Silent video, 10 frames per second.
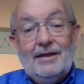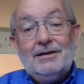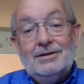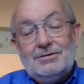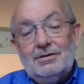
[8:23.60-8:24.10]

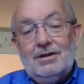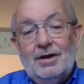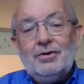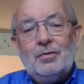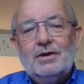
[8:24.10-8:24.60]
That leads to the
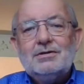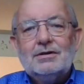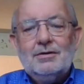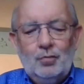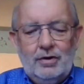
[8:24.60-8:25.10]
other
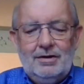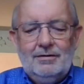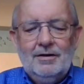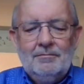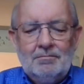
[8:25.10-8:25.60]
reason
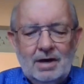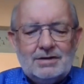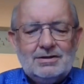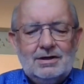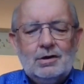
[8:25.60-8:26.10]
we
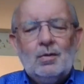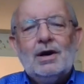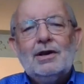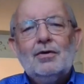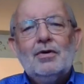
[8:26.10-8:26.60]
must go to
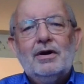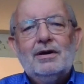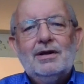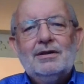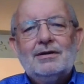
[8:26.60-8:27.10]
our
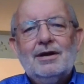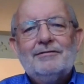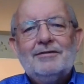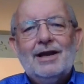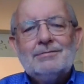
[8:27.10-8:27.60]
Lord in the
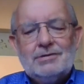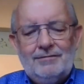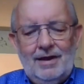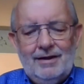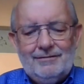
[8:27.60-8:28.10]
tough times
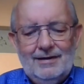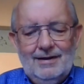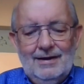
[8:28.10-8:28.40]
of life.